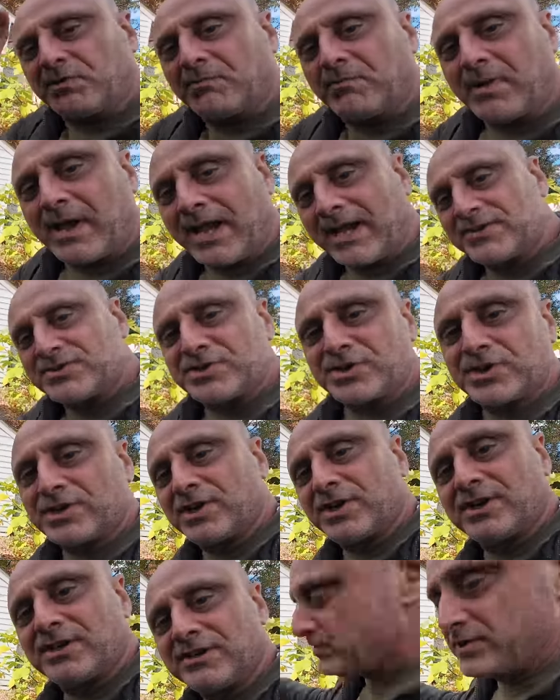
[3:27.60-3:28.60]
a
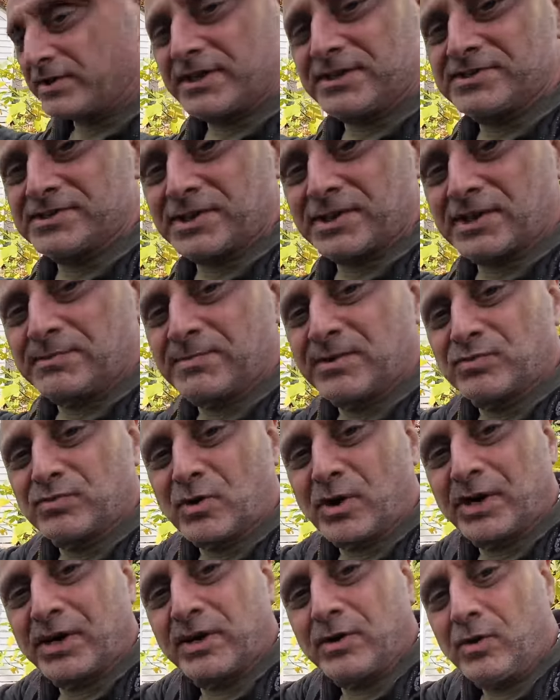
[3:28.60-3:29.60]
magic. These are gonna be
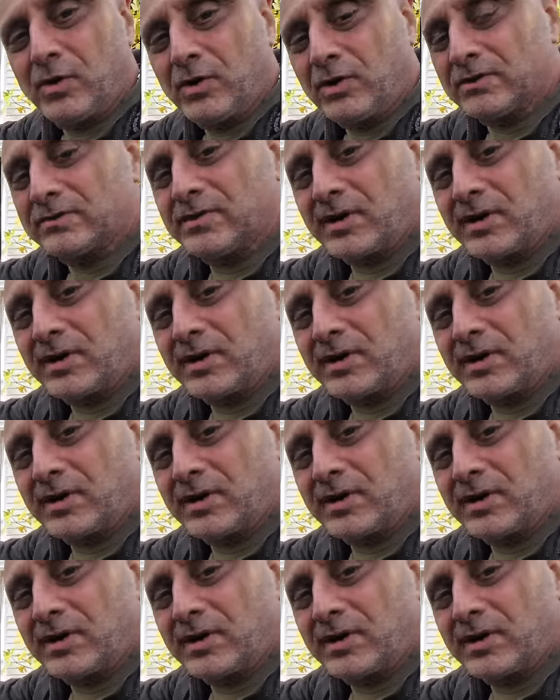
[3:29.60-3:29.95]
running all